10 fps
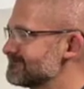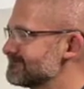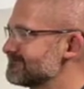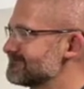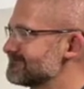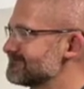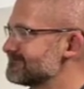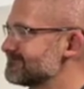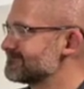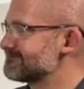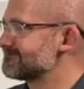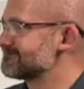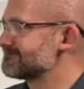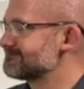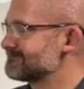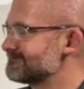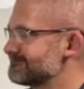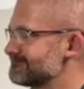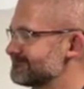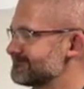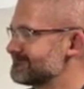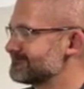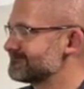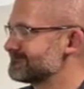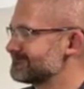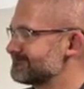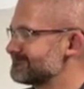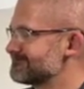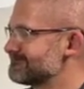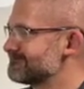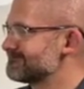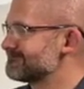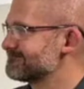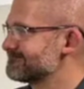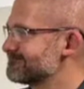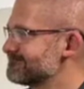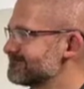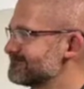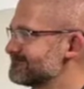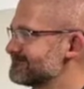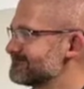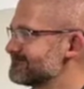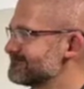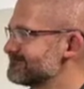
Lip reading: (not speaking)